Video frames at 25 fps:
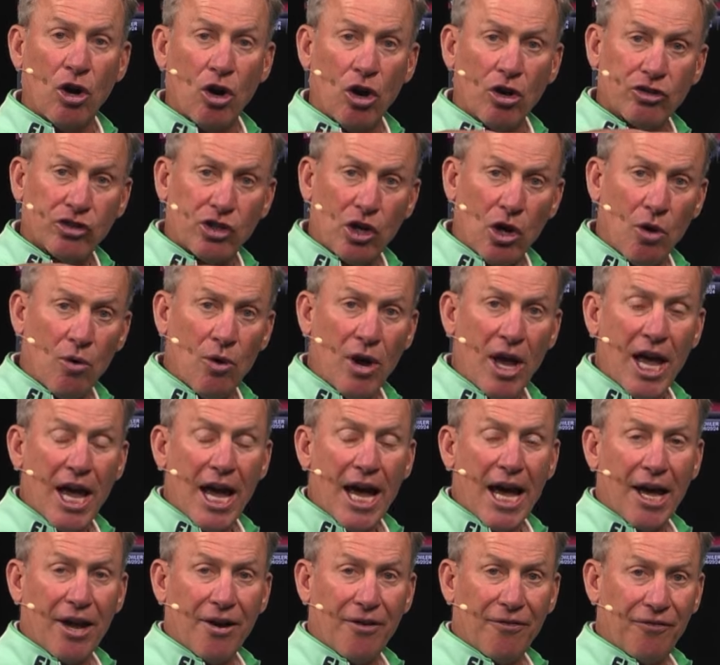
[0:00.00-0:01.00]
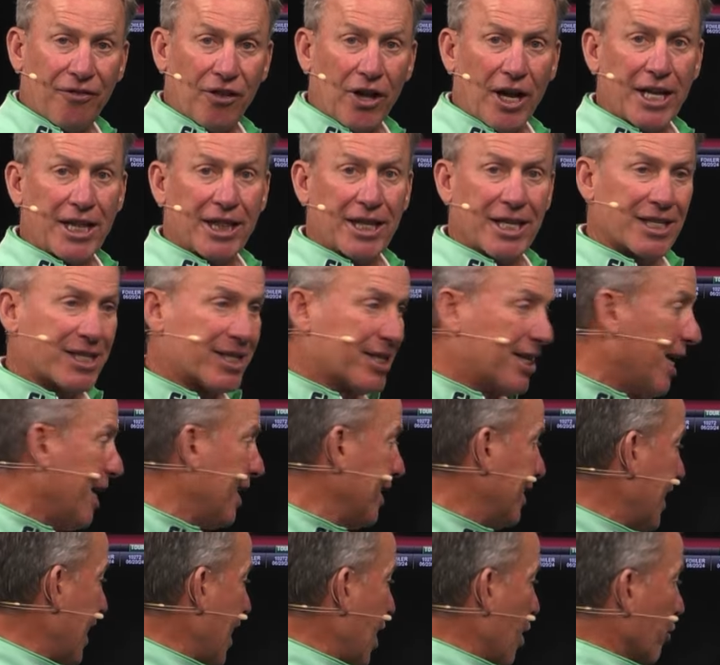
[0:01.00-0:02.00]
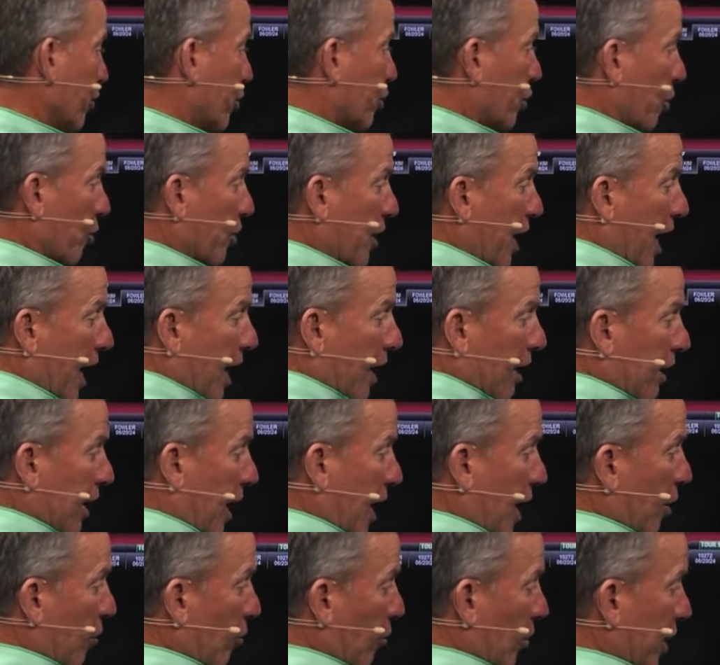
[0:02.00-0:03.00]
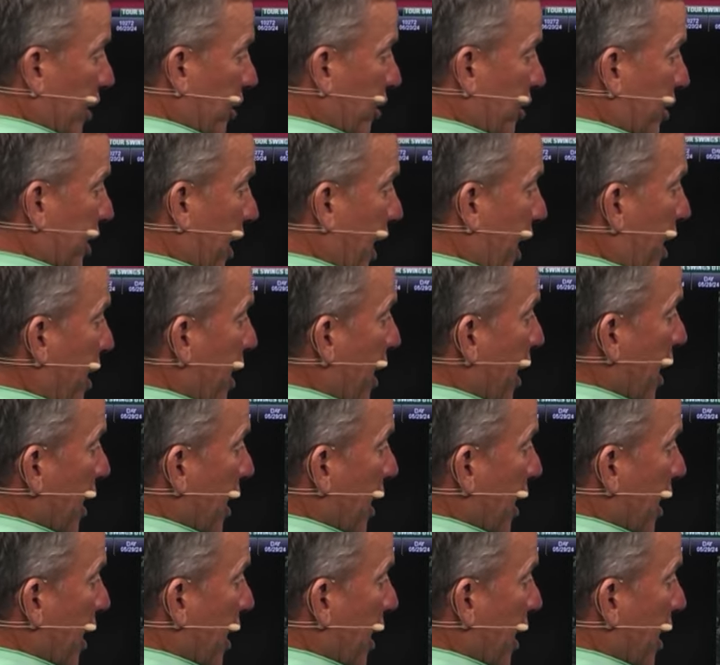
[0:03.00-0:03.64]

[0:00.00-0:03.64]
also how to flight this thing down. So not a lot of wrist set,